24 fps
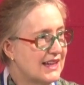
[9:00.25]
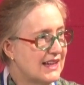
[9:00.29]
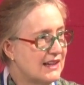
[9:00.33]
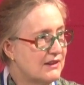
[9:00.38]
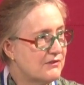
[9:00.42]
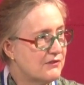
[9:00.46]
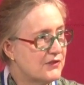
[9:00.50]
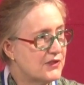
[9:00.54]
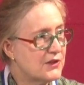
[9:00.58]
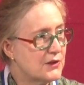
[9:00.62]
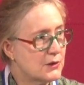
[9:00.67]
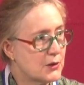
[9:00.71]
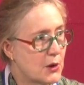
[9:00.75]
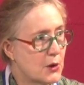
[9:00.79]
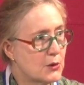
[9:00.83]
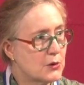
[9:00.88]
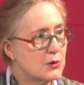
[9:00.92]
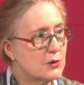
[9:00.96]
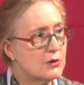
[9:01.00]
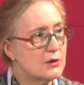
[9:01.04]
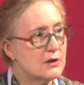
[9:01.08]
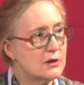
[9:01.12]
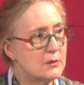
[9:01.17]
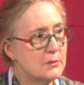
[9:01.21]
If the
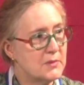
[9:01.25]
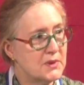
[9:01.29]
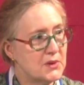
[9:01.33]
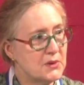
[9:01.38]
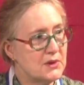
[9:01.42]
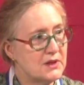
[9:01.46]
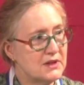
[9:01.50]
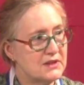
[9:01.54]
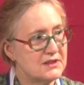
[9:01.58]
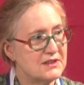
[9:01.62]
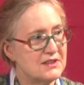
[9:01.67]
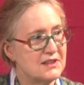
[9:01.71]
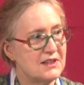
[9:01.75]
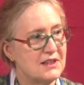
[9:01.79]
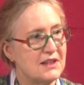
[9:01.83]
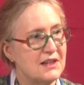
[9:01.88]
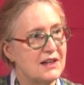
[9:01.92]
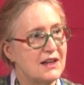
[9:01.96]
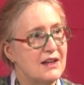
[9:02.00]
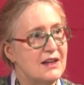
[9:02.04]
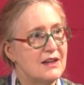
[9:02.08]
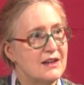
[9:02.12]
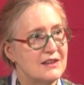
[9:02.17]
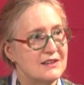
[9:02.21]
local
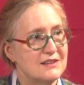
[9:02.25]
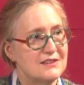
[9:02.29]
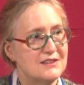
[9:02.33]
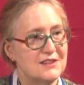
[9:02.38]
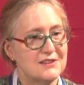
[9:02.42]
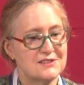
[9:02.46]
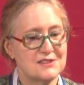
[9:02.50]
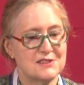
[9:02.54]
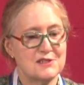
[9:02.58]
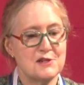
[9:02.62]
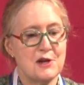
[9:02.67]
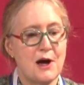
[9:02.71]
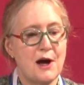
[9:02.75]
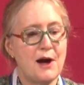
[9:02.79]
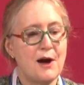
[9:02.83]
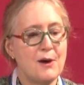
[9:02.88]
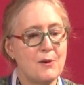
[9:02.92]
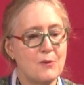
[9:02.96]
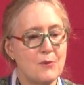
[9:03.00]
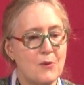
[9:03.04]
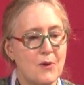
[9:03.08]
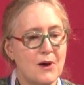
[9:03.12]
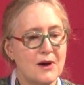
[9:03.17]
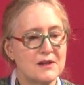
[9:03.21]
community does
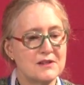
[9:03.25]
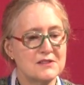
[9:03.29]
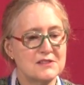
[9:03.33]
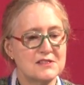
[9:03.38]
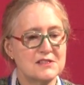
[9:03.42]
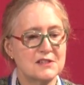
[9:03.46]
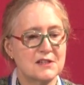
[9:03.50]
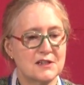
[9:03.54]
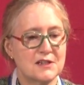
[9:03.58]
not want to